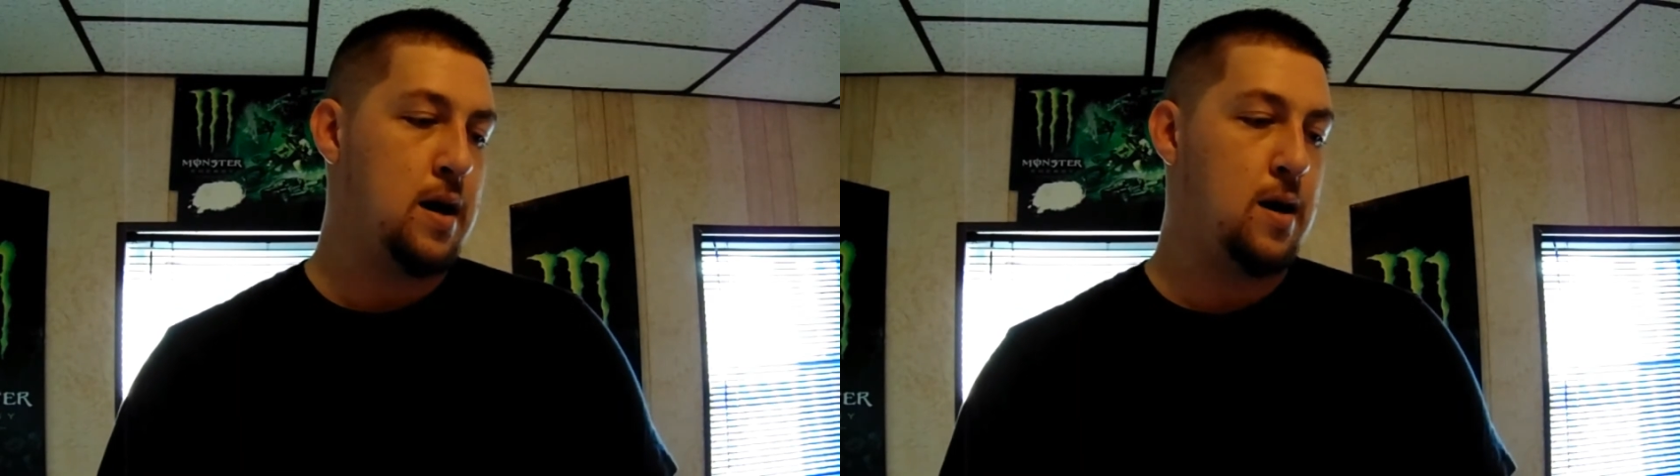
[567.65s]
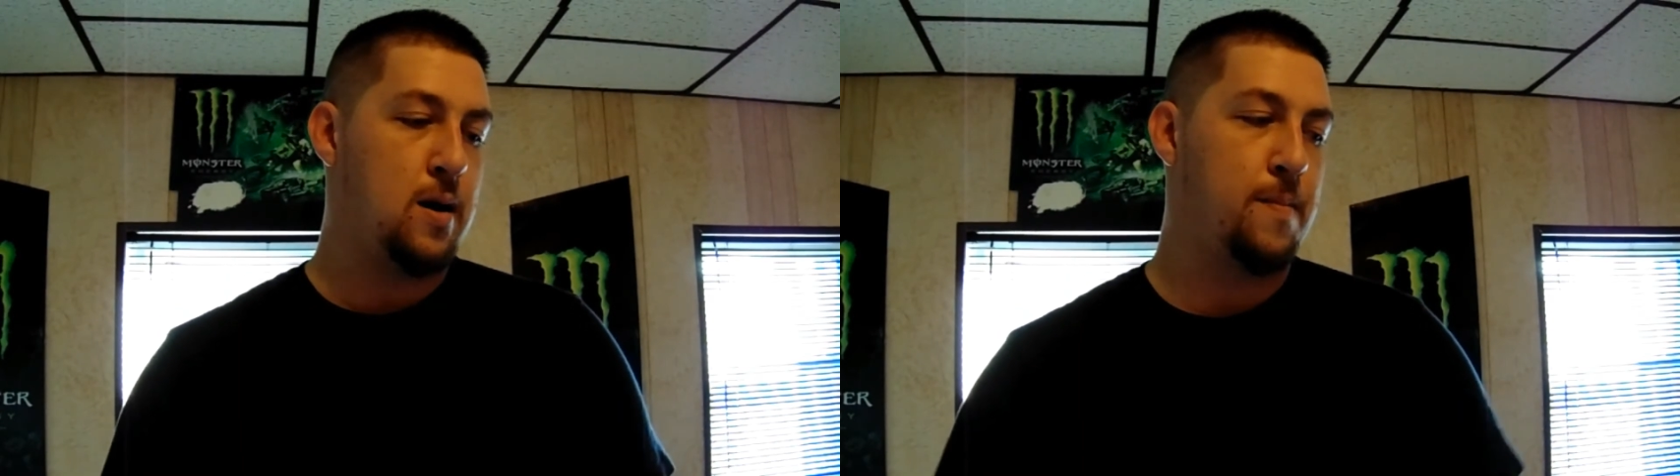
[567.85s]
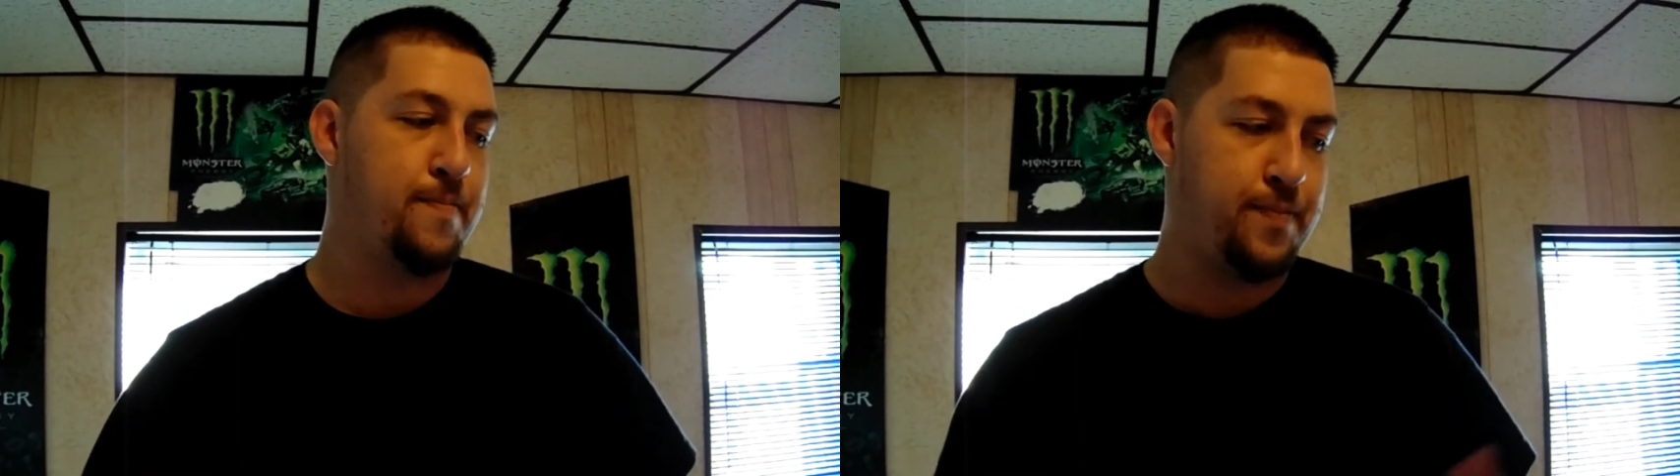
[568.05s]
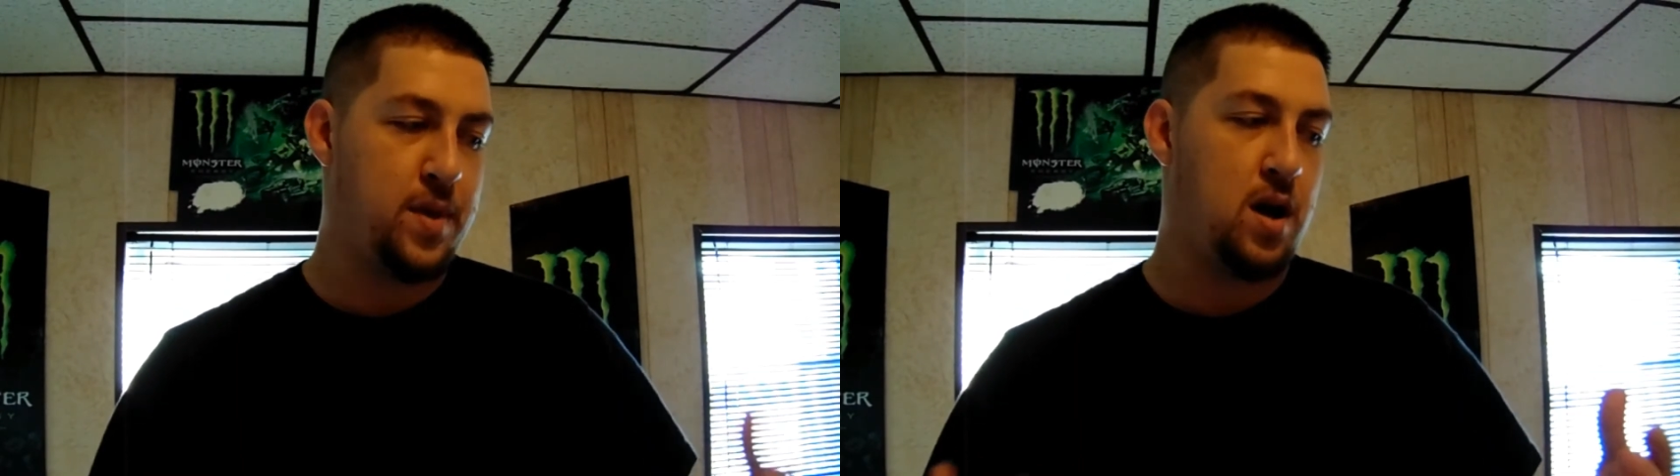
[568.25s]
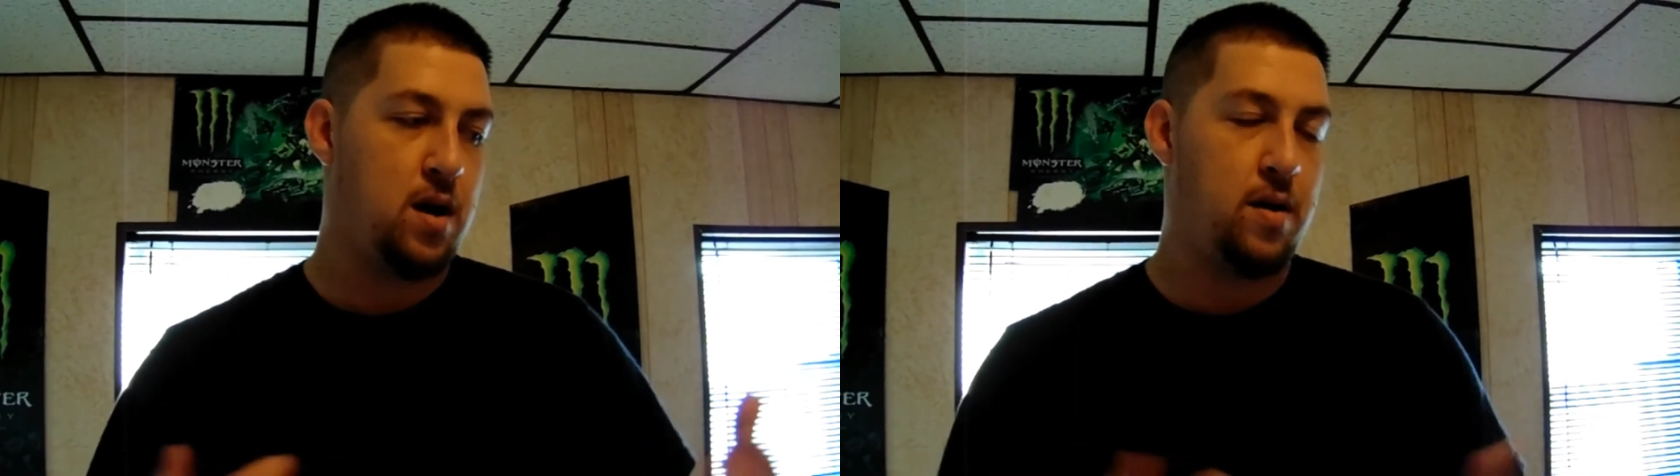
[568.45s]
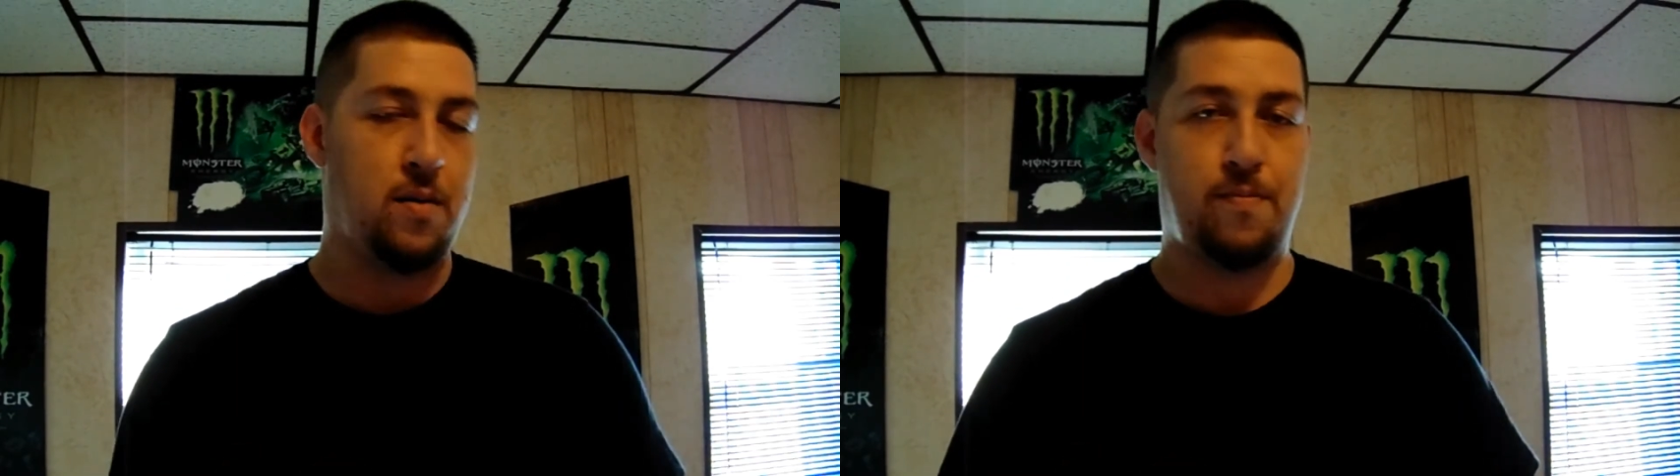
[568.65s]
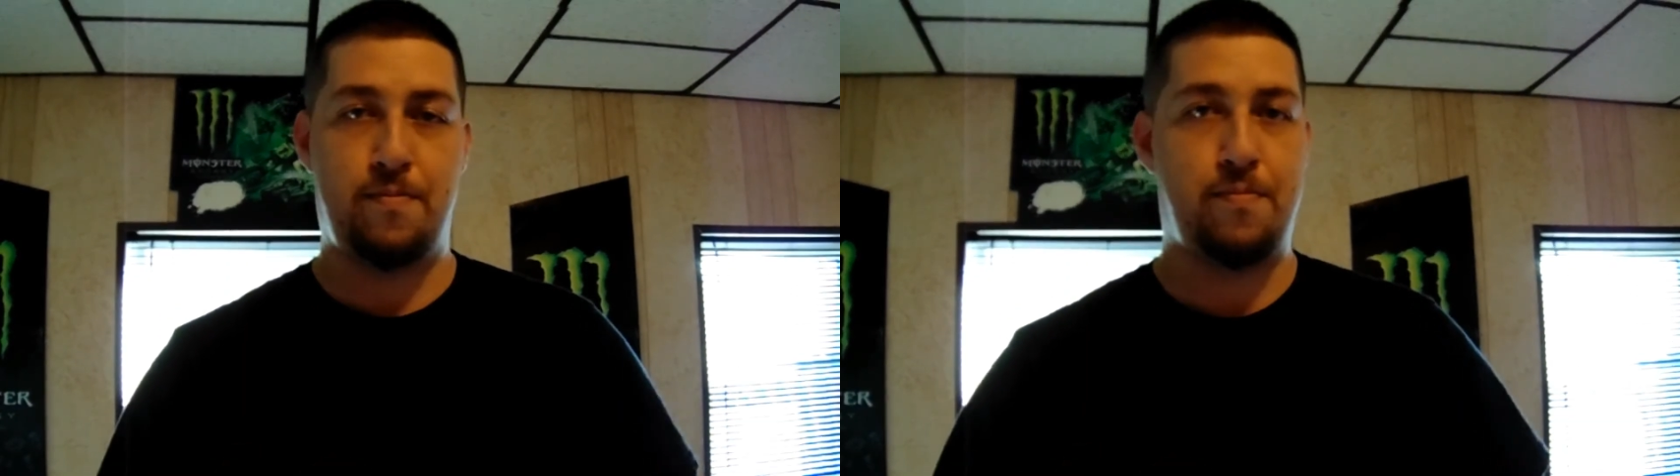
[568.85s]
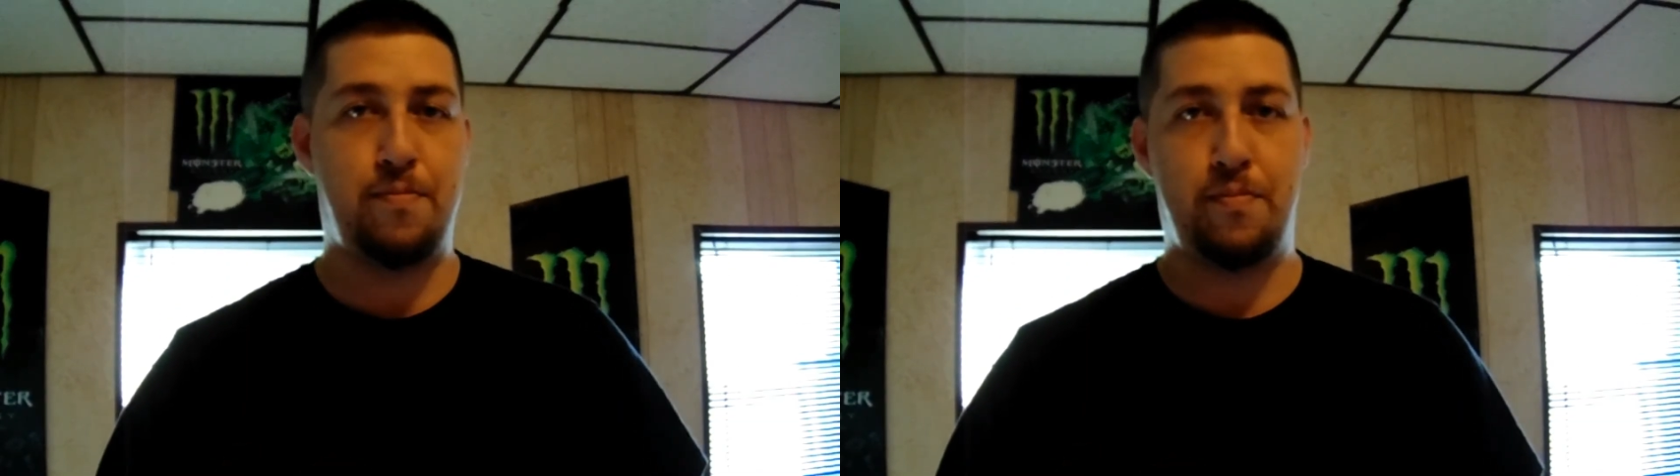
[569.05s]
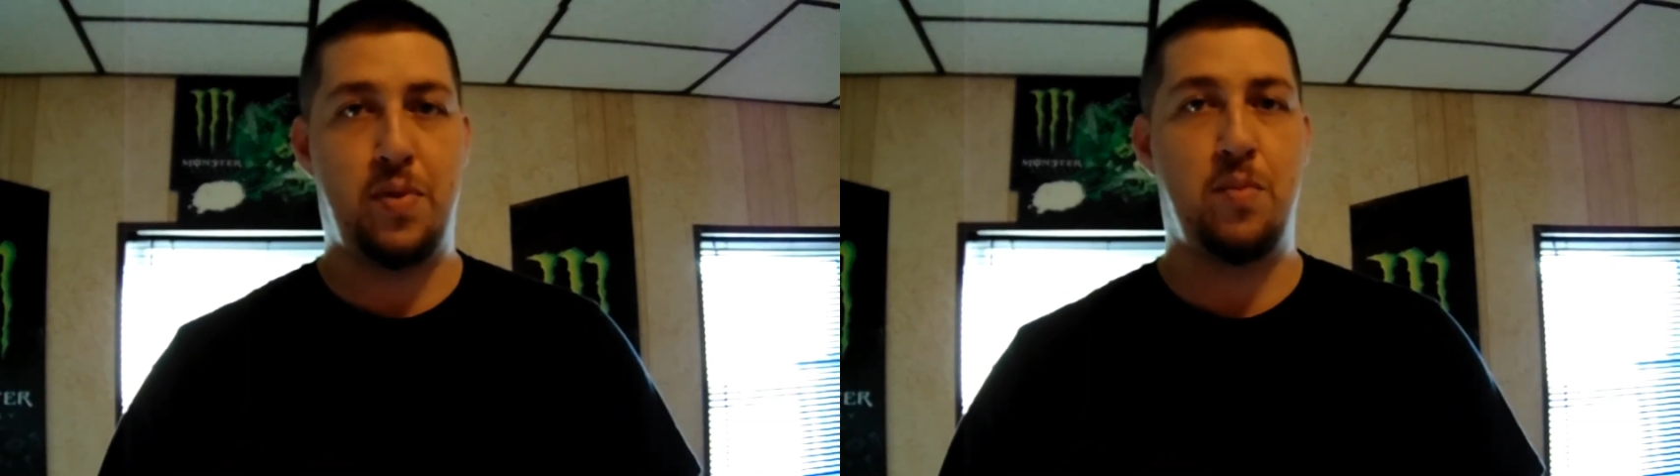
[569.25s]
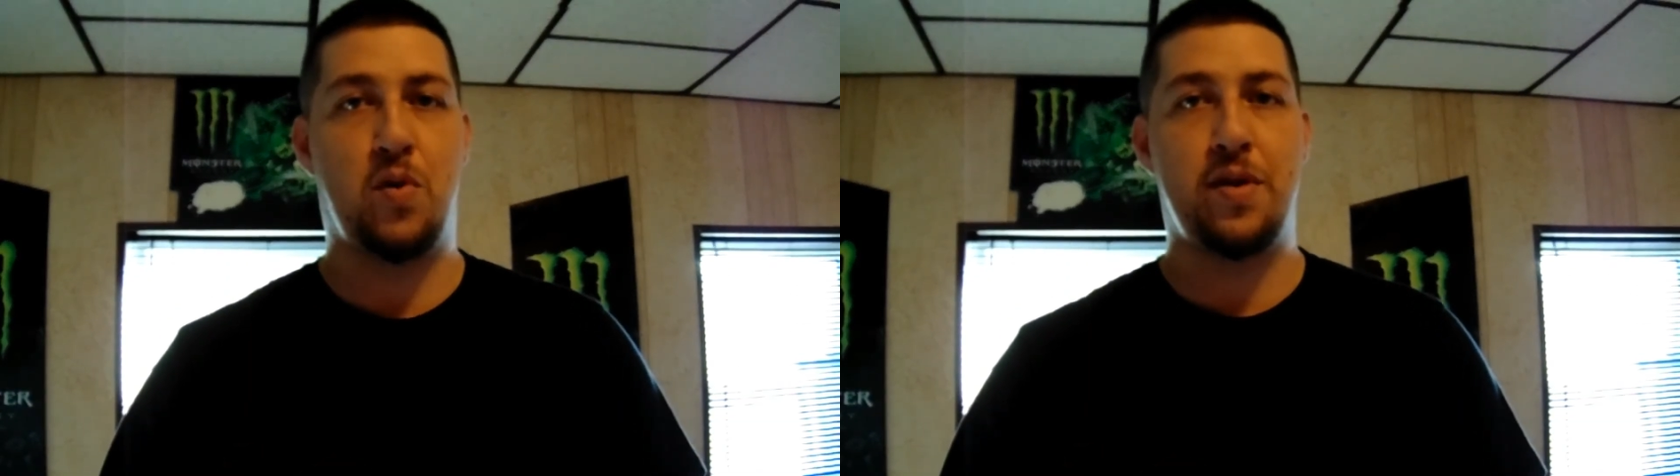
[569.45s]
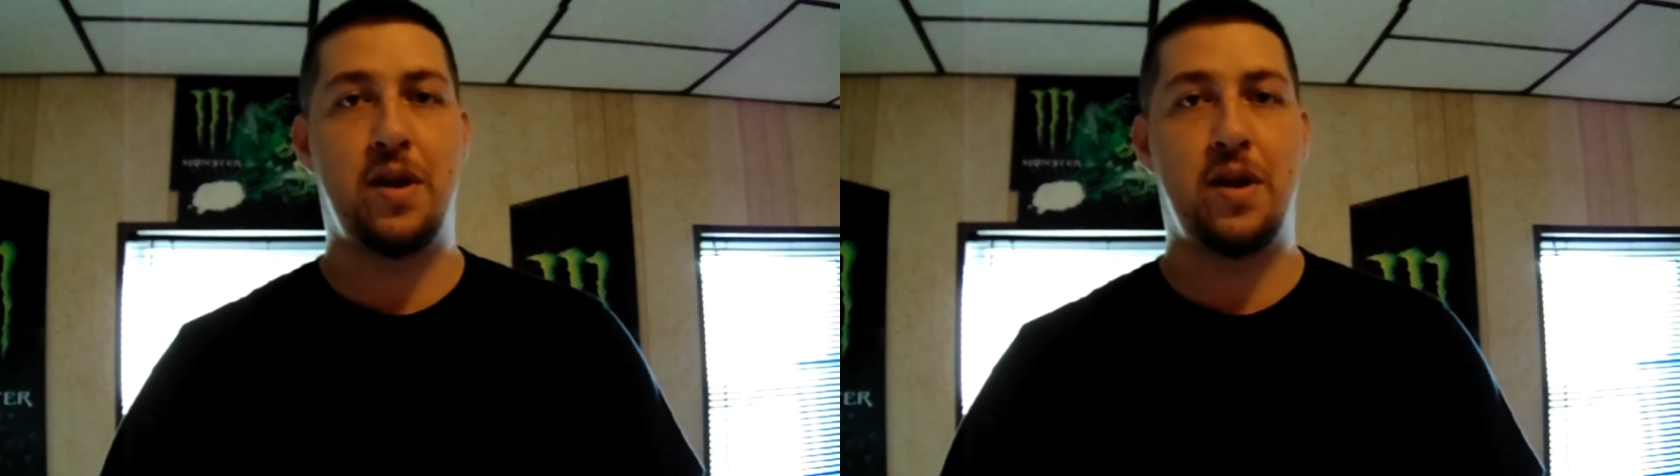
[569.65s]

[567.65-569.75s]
I'll be more